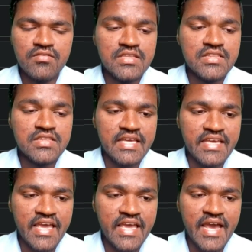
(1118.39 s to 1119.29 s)
with
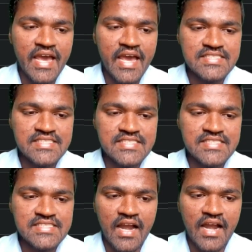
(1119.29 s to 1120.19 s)
A as a
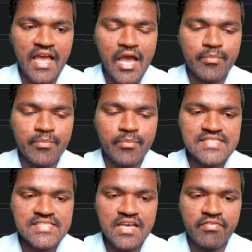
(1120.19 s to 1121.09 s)
key and apple
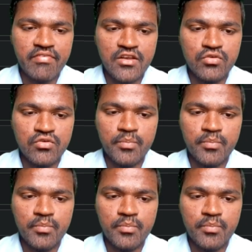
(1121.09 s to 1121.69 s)
as a value,